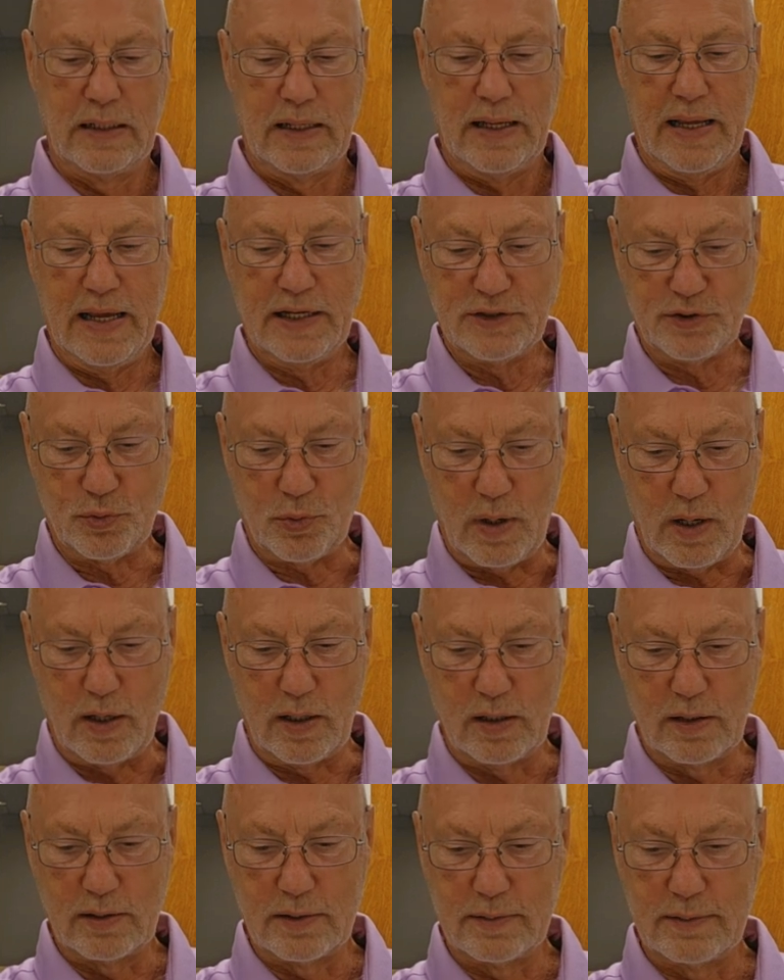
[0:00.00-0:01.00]

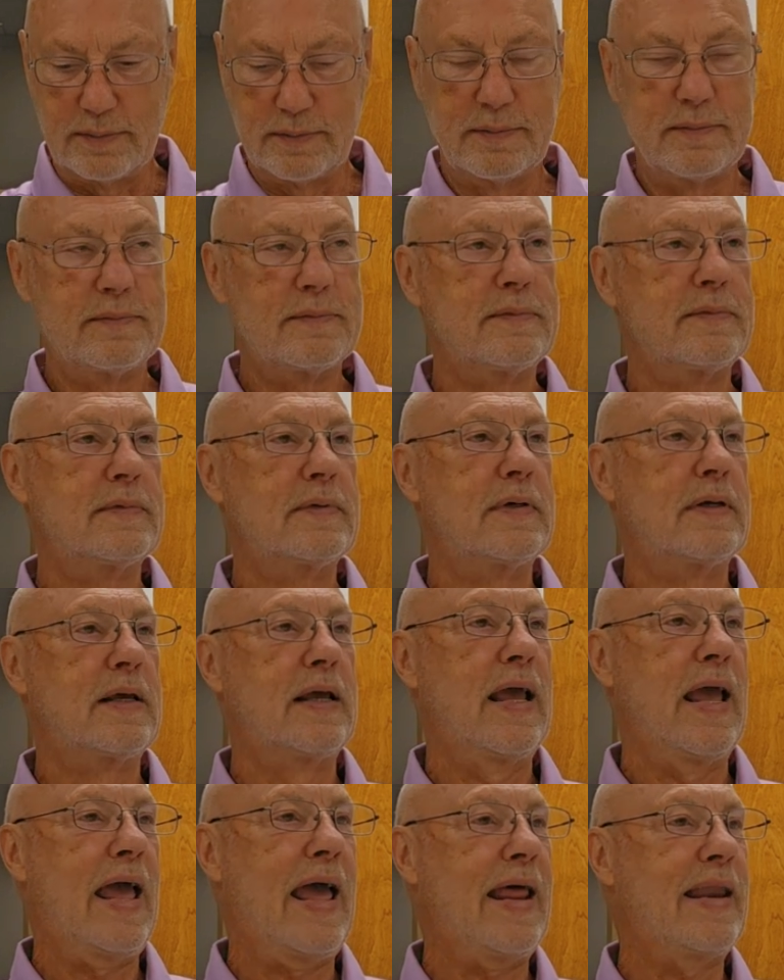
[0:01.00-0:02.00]
Ezra
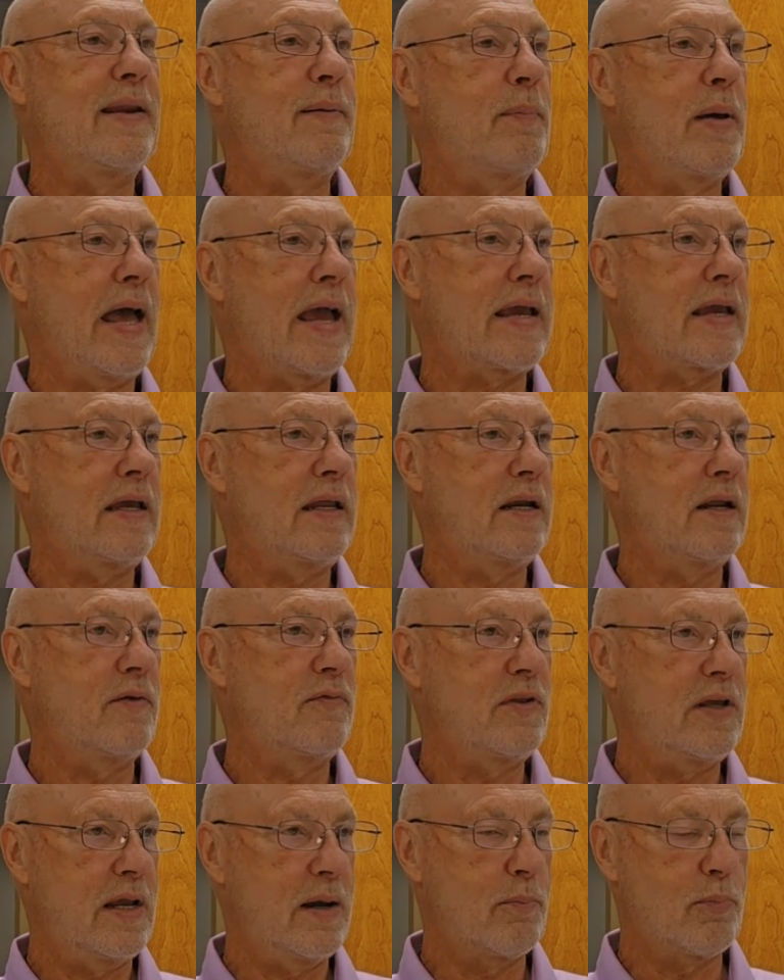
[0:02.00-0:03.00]
had the backing of
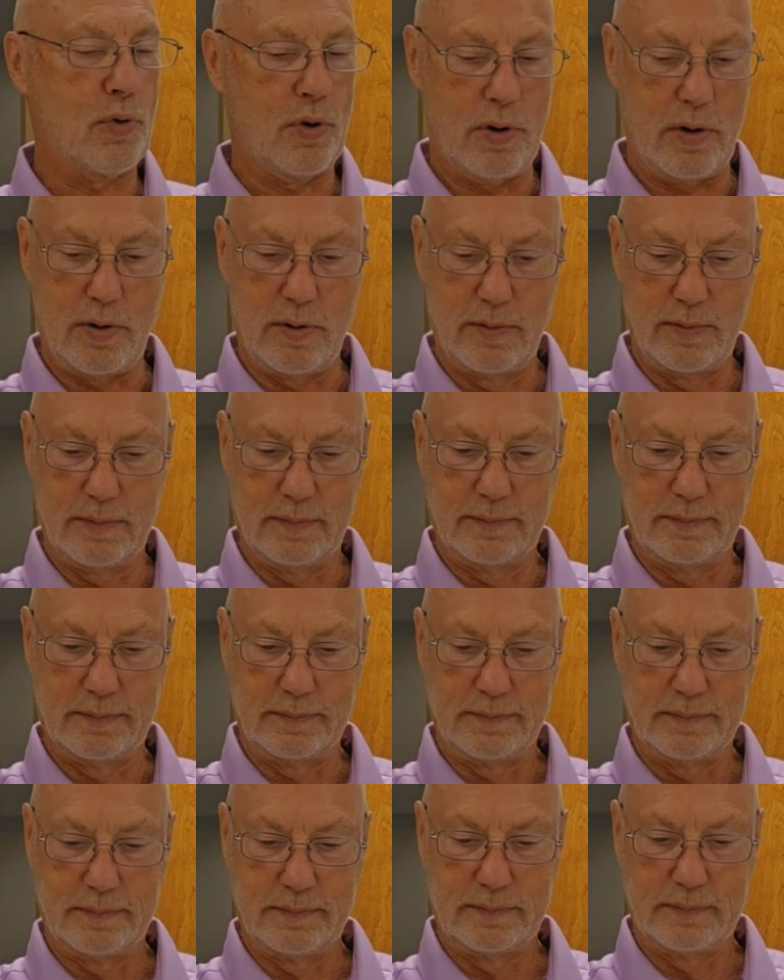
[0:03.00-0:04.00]
the emperor,
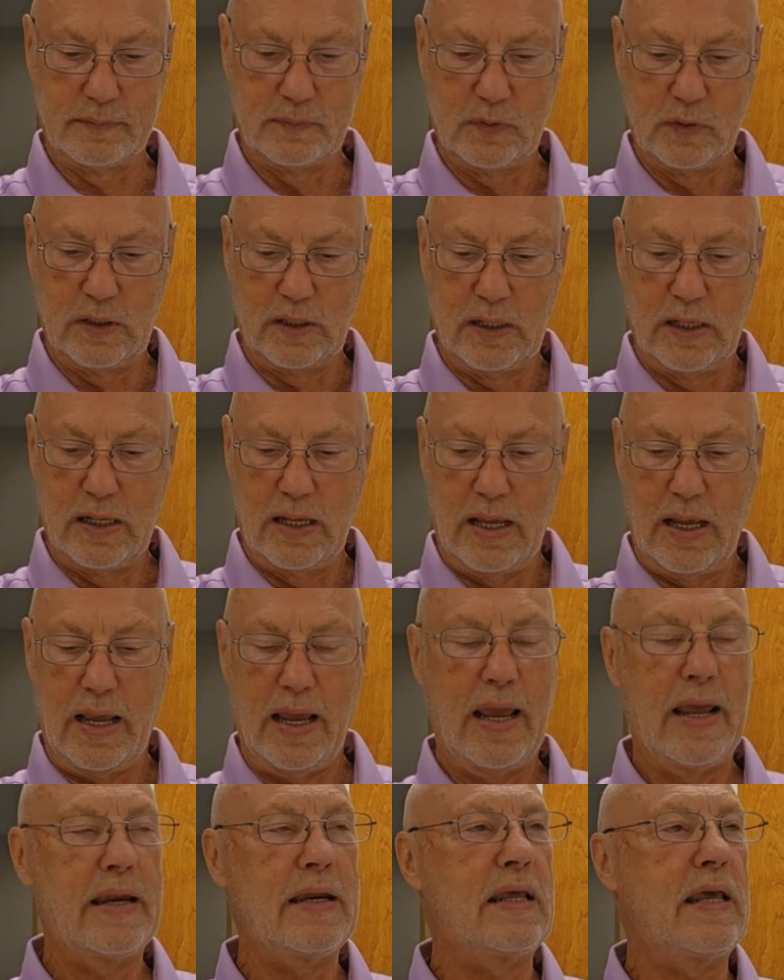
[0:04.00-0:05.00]

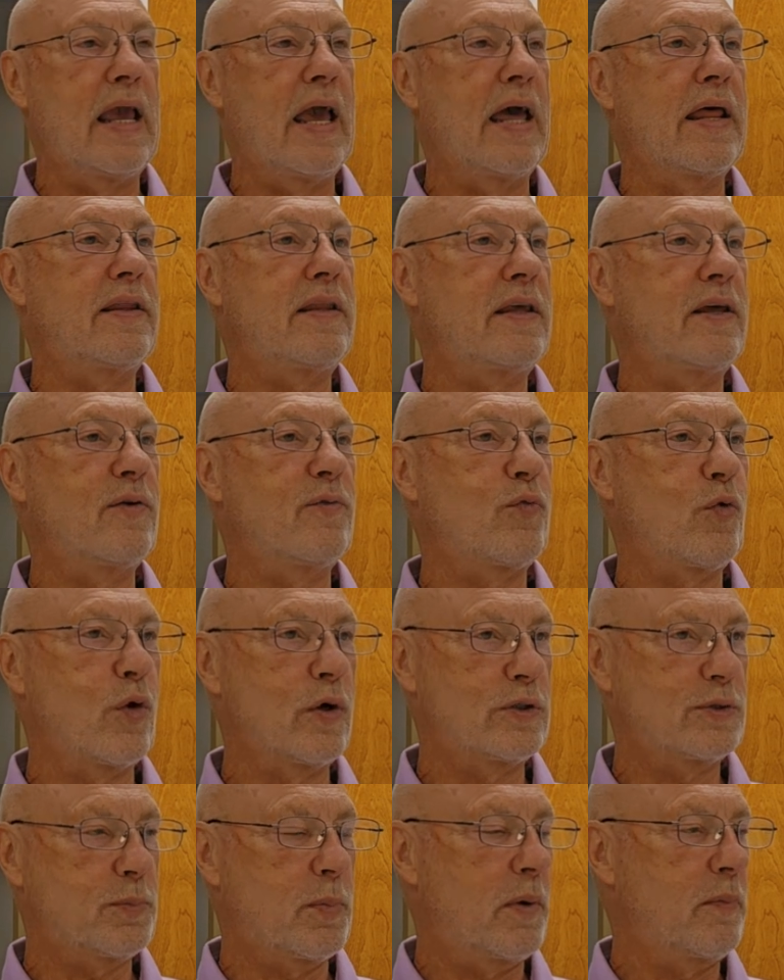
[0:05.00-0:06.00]
and he had the
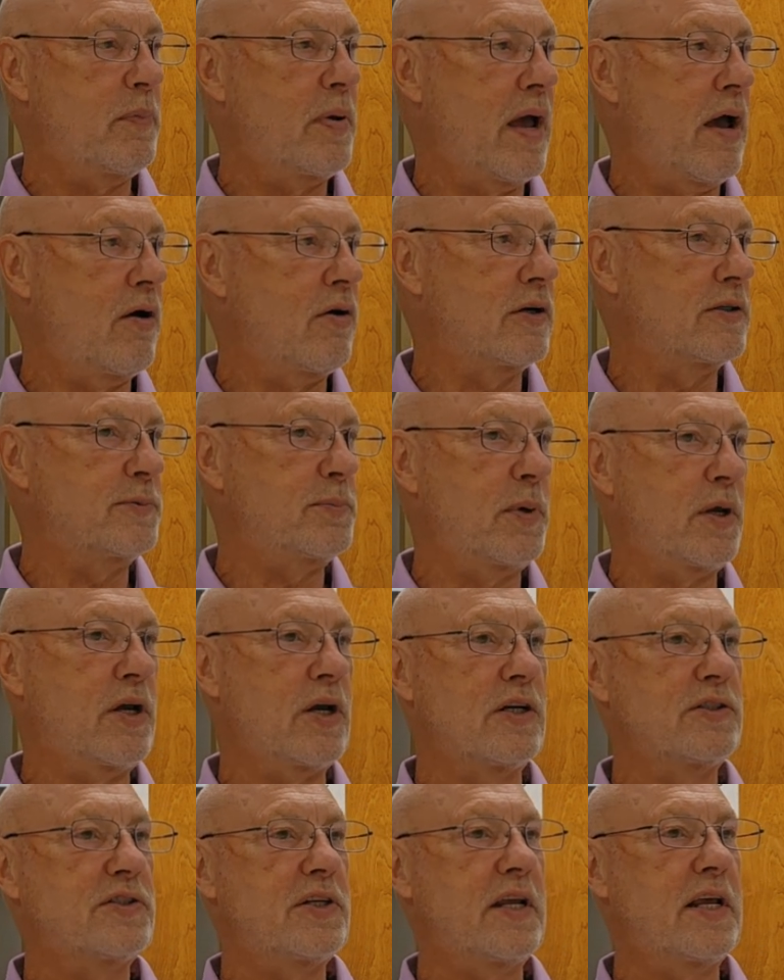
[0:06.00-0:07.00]
enforcement powers
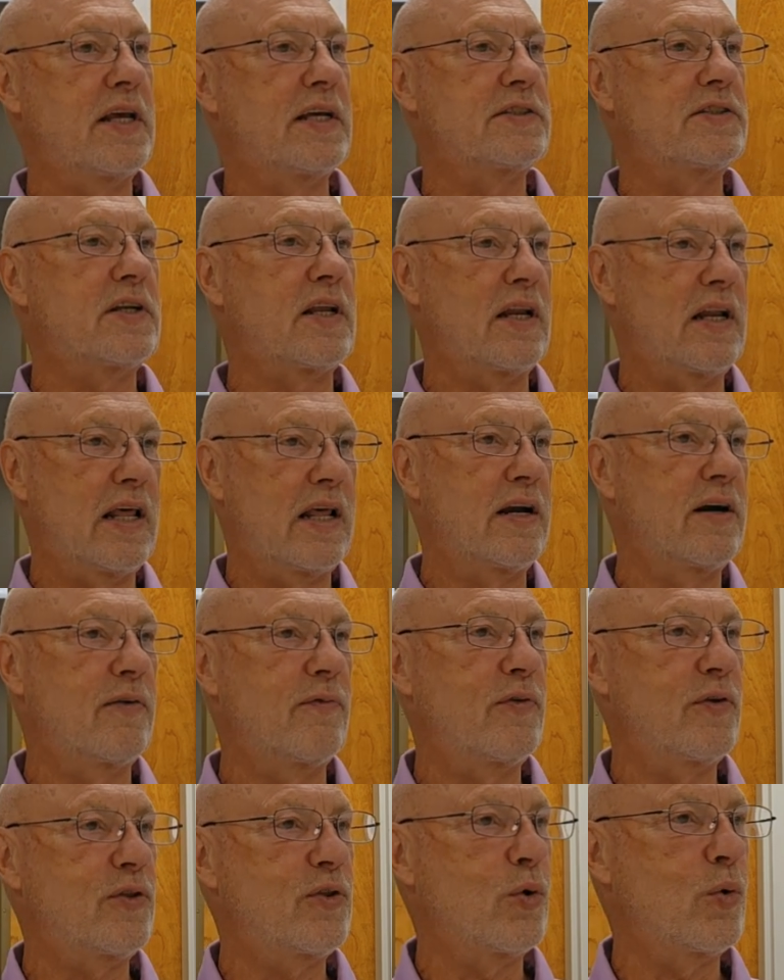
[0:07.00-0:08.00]
because he has a letter of
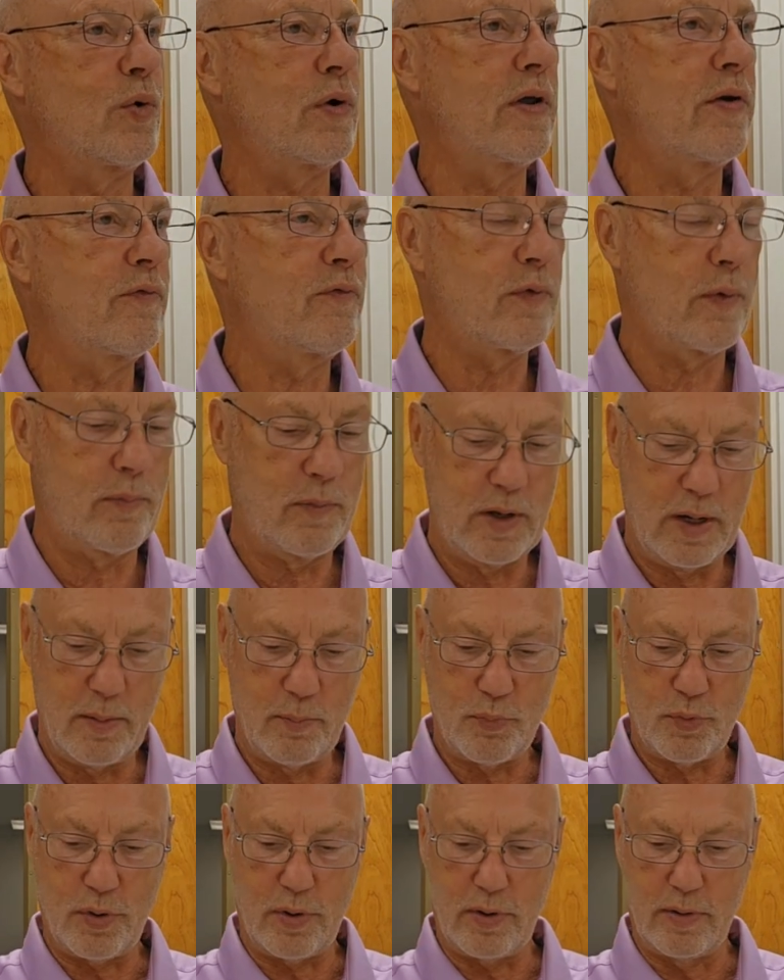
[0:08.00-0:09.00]
authority from the
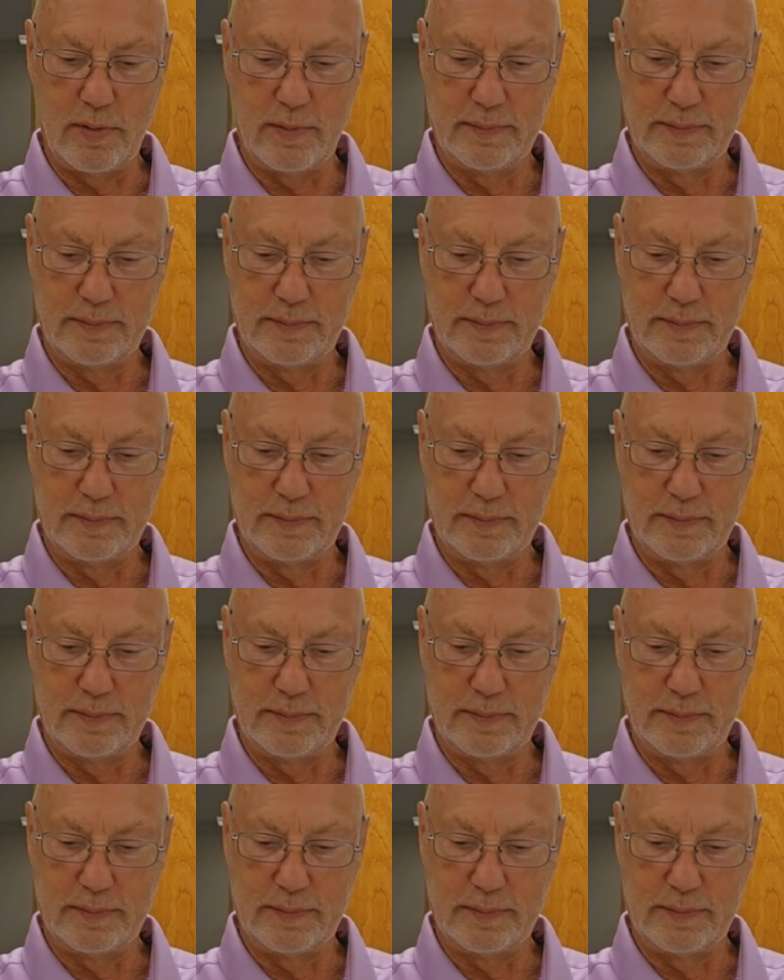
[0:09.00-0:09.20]
emperor.